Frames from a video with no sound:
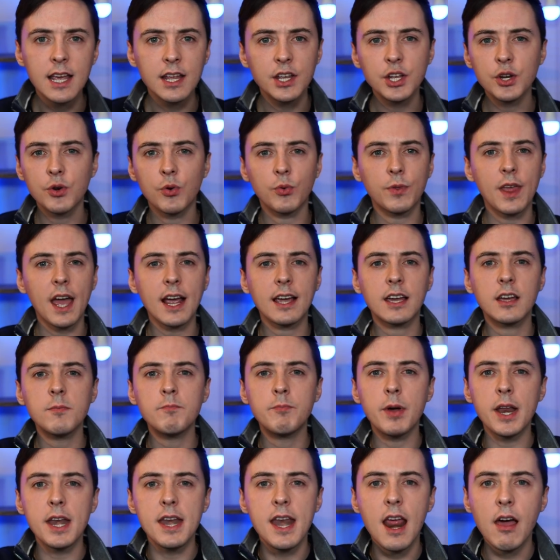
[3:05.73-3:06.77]
you know, that can
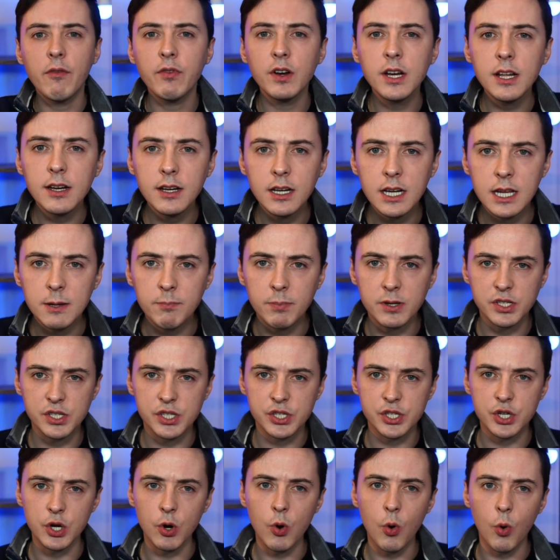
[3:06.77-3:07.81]
benevolently
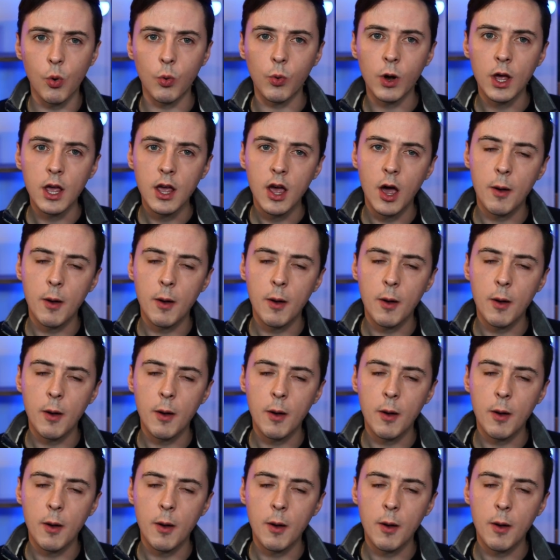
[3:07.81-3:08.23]
bestow